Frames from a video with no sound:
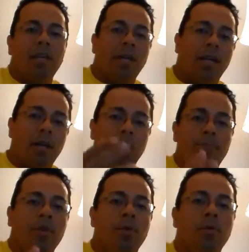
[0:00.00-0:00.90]
It can help
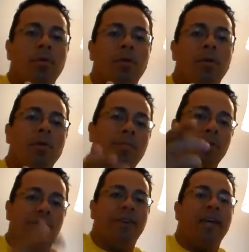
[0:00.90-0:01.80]
you
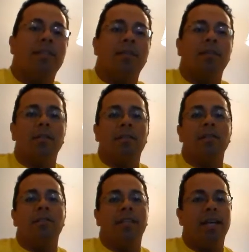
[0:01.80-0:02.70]
perfect
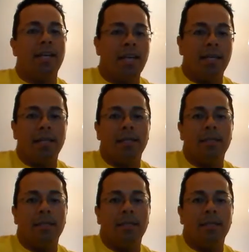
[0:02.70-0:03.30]
your technique.